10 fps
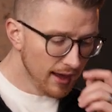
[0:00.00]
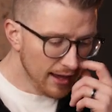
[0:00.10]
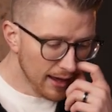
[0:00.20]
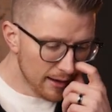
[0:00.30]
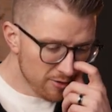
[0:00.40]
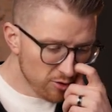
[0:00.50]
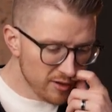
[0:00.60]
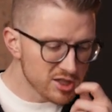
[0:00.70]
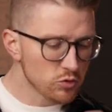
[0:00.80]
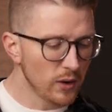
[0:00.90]
And so
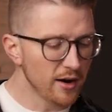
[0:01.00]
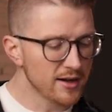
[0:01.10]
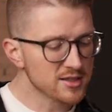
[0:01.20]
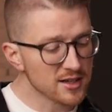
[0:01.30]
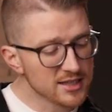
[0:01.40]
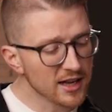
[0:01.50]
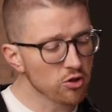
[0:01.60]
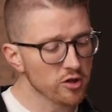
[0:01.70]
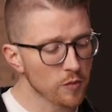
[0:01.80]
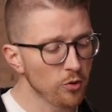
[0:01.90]
this is where it's gonna take us
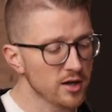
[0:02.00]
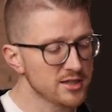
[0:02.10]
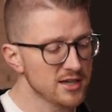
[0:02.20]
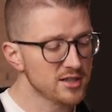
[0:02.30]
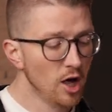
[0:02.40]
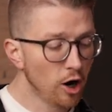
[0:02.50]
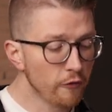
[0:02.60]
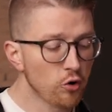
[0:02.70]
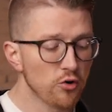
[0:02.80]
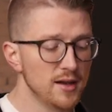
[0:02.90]
through this process of
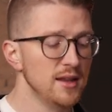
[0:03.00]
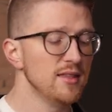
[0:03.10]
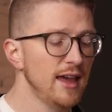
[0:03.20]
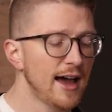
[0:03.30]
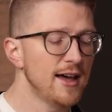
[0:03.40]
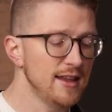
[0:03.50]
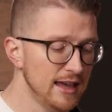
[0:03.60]
creating the ad